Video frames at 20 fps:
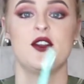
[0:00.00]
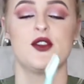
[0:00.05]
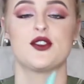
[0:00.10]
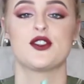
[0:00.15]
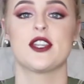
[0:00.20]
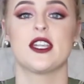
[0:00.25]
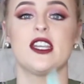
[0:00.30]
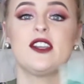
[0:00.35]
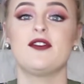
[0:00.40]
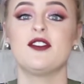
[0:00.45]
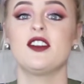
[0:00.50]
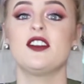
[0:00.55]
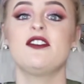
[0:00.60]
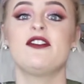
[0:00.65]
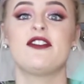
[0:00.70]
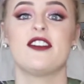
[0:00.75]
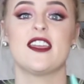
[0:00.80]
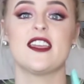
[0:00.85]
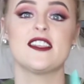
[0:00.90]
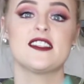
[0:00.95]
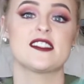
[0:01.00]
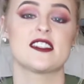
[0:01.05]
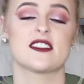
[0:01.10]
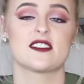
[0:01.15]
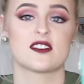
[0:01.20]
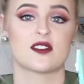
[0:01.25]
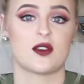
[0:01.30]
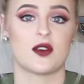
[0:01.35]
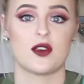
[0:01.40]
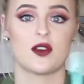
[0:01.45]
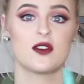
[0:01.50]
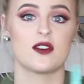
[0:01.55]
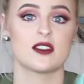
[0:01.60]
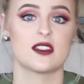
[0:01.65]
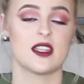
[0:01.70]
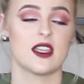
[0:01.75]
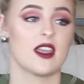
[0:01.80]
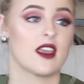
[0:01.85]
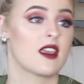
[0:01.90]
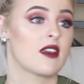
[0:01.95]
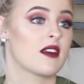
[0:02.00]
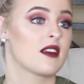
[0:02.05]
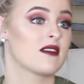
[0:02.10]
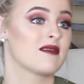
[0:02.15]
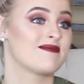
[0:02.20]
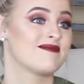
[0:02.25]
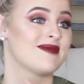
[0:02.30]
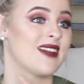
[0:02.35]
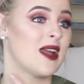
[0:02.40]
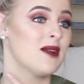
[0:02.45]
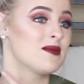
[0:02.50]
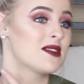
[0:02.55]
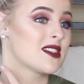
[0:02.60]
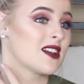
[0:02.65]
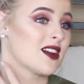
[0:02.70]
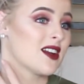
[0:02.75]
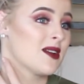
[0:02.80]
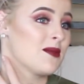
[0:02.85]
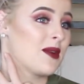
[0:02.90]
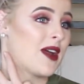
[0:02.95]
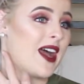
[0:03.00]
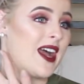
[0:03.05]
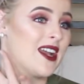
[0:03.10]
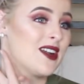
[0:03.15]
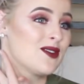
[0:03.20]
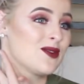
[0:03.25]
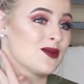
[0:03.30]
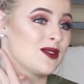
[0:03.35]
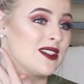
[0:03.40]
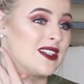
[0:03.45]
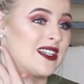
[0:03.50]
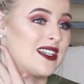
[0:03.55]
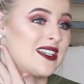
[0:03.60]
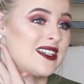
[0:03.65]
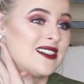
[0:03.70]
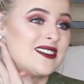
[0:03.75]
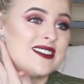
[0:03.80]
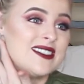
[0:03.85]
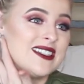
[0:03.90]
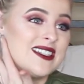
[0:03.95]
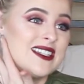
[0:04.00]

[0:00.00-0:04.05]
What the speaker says: Shave your faces, girls. Like, I'm sorry, but I don't really